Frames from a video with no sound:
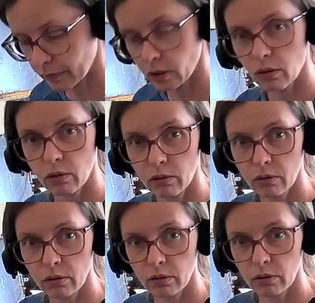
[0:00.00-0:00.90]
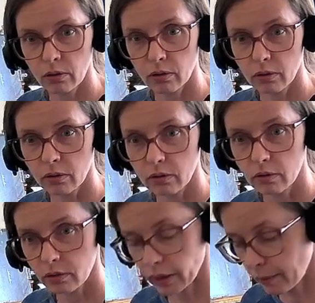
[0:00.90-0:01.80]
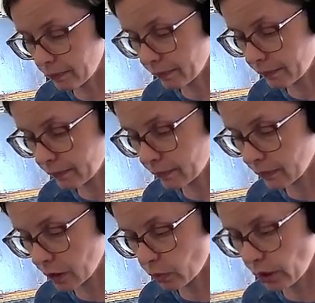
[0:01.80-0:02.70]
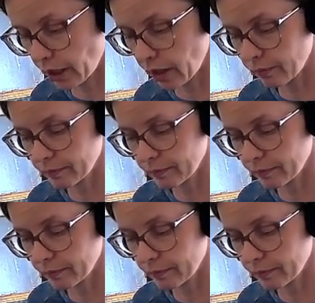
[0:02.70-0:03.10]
Oh, yep, it's working.